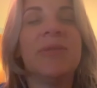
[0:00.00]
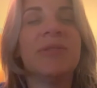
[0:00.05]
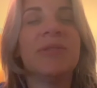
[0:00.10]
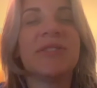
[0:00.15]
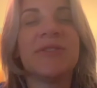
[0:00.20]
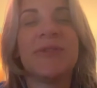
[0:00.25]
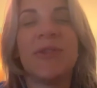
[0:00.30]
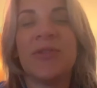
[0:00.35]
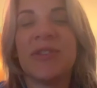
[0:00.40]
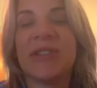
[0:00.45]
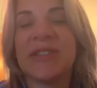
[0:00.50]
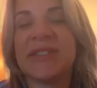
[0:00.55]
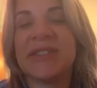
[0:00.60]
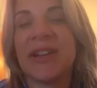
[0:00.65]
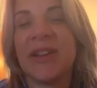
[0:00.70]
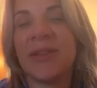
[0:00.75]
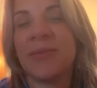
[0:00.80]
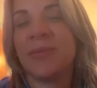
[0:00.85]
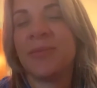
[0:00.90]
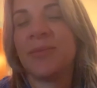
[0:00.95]
was focus
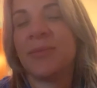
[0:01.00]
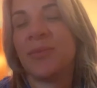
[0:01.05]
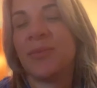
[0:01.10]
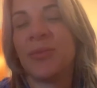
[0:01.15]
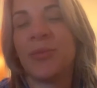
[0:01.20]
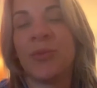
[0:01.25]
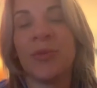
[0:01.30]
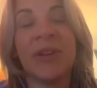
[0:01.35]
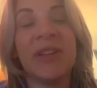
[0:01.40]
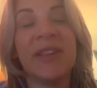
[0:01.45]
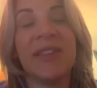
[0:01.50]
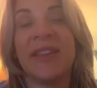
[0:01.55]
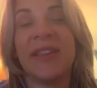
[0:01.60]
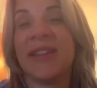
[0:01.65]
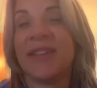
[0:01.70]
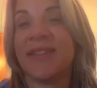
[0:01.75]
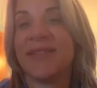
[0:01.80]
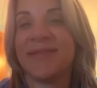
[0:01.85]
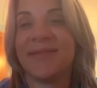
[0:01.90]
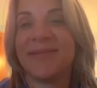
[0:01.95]
on
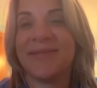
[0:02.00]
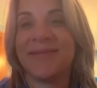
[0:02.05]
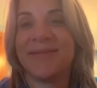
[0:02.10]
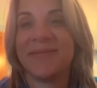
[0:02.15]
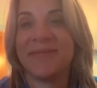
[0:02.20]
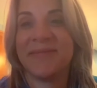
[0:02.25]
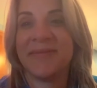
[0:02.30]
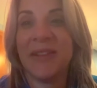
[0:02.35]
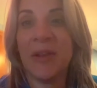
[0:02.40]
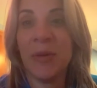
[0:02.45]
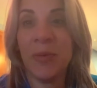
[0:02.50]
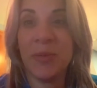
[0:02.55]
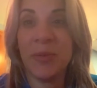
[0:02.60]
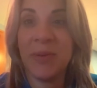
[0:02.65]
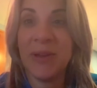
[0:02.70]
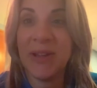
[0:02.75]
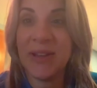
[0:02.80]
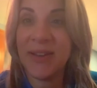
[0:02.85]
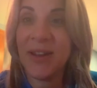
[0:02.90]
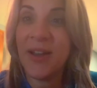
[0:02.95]
breathing, it would
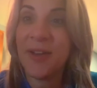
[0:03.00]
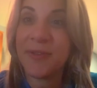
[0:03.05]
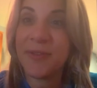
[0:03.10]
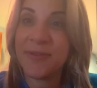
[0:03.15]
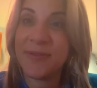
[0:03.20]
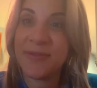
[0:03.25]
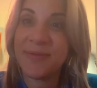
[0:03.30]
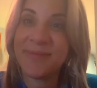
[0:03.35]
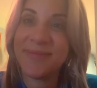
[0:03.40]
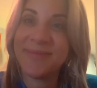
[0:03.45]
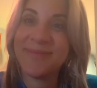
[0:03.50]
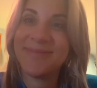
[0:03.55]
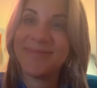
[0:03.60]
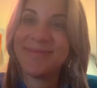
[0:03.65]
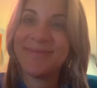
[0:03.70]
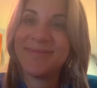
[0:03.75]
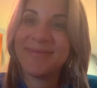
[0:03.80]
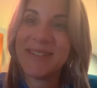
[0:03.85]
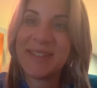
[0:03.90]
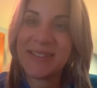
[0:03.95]
be enough
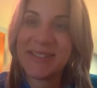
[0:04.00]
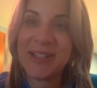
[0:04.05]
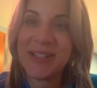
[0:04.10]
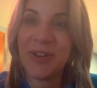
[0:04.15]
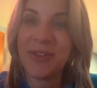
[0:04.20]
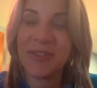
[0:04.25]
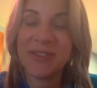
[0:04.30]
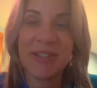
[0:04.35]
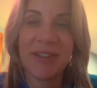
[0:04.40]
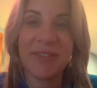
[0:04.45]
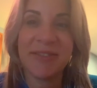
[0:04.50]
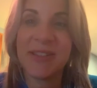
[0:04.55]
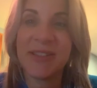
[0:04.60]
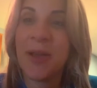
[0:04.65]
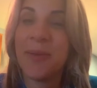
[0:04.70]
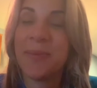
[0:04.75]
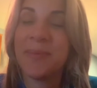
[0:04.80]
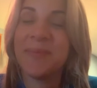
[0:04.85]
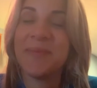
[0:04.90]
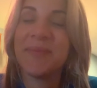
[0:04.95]
to set ourselves
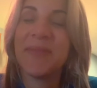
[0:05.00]
up